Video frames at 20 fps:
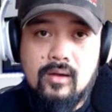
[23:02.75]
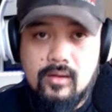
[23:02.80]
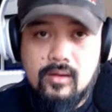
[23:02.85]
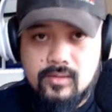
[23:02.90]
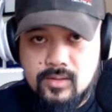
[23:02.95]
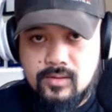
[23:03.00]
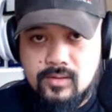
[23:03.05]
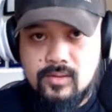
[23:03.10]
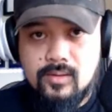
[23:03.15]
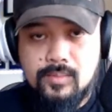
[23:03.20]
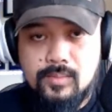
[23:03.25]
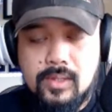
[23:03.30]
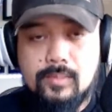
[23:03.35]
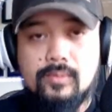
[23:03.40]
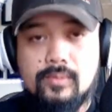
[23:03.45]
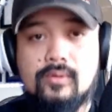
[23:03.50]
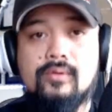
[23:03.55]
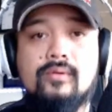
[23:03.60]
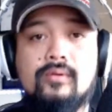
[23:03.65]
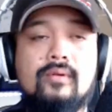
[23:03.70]
the
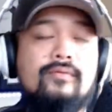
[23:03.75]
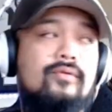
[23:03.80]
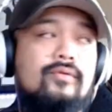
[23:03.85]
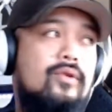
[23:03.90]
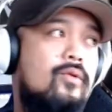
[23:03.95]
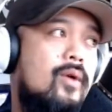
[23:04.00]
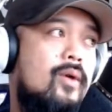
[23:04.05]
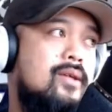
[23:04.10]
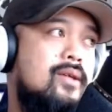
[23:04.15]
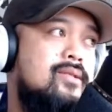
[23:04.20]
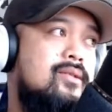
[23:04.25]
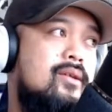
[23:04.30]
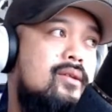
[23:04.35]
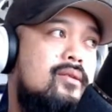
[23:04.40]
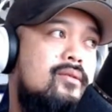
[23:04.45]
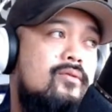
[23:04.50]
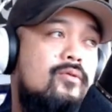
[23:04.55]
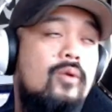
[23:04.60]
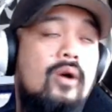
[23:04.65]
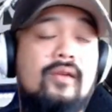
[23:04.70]
people who have requested,
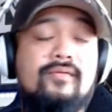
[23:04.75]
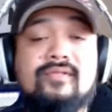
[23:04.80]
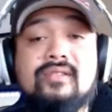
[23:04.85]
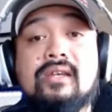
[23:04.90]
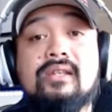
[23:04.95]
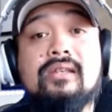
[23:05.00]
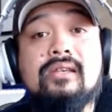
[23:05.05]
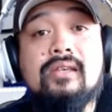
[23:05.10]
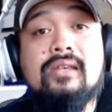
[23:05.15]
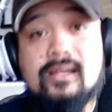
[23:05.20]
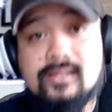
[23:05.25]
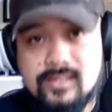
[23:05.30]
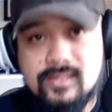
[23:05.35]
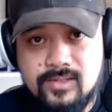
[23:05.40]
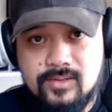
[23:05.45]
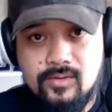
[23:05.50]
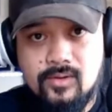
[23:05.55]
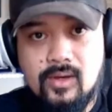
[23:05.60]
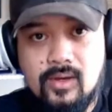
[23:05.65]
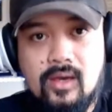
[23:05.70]
who I've said yes
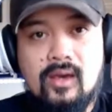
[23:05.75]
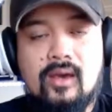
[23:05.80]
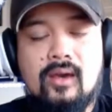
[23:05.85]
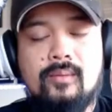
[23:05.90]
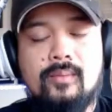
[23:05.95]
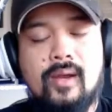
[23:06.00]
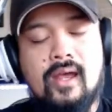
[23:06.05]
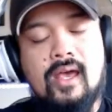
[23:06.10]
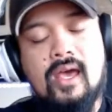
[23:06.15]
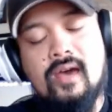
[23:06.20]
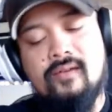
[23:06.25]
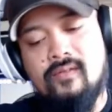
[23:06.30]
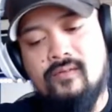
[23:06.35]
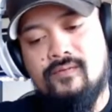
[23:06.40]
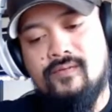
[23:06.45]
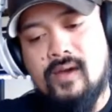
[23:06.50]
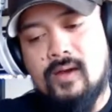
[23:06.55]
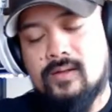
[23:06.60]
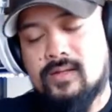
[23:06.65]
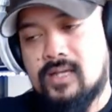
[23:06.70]
to, but I haven't
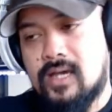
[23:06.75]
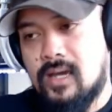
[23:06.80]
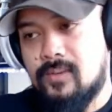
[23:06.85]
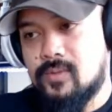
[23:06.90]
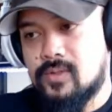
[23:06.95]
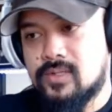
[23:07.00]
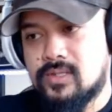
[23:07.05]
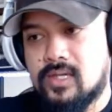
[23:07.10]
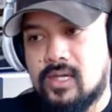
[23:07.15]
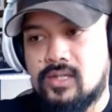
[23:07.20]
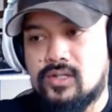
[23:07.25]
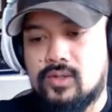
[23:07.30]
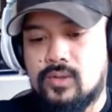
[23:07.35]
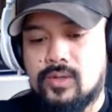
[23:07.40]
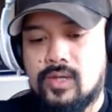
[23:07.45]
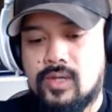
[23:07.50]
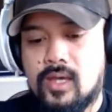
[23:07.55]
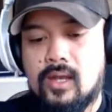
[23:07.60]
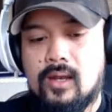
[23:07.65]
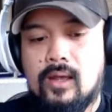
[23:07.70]
found time to schedule
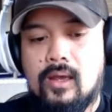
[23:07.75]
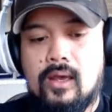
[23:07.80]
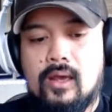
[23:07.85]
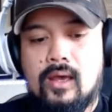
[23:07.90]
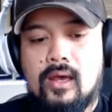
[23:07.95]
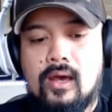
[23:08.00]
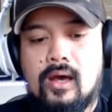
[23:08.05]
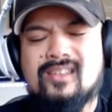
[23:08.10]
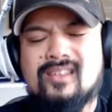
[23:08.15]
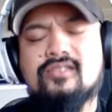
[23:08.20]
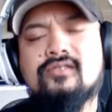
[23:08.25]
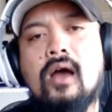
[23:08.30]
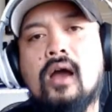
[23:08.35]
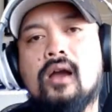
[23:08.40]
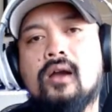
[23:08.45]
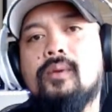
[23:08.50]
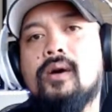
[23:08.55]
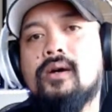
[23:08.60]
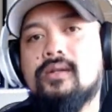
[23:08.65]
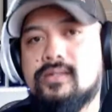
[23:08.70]
yet. Let's
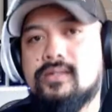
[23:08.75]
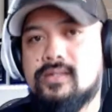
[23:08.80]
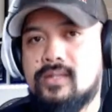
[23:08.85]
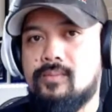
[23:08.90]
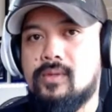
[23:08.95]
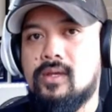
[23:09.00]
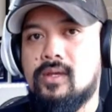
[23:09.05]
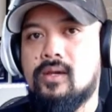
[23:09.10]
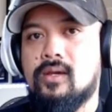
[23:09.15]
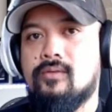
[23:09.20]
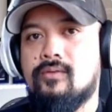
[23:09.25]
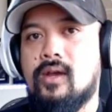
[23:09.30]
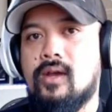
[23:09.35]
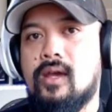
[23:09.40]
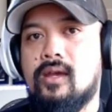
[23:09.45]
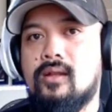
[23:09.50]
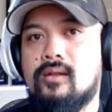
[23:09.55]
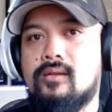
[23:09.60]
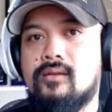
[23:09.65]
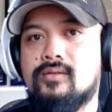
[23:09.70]
talk about something,
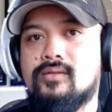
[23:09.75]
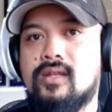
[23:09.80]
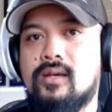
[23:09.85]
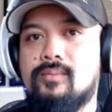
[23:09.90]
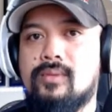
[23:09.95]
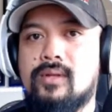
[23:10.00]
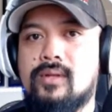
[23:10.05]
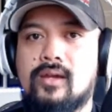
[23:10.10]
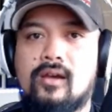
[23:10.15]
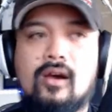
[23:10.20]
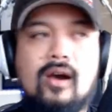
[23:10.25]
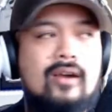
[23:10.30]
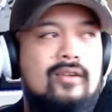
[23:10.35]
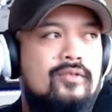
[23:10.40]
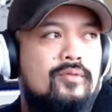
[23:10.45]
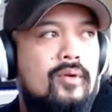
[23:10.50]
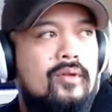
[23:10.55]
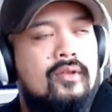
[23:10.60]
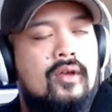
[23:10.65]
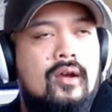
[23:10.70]
right? Let's not be like, I
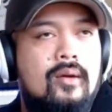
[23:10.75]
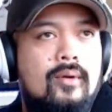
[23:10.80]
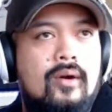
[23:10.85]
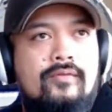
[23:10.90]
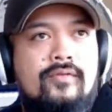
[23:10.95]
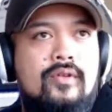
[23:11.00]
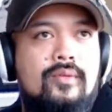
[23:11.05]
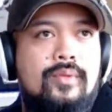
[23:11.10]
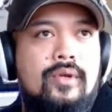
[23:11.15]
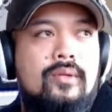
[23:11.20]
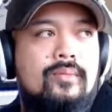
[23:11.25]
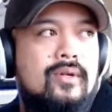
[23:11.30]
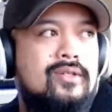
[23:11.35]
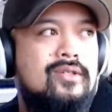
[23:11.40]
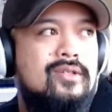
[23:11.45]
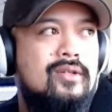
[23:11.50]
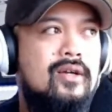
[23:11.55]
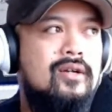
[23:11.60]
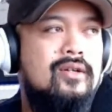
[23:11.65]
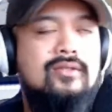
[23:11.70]
just want to talk about Filipino
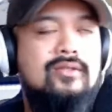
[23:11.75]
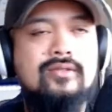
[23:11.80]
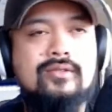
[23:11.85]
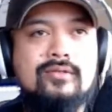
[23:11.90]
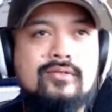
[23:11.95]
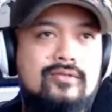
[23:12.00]
martial arts or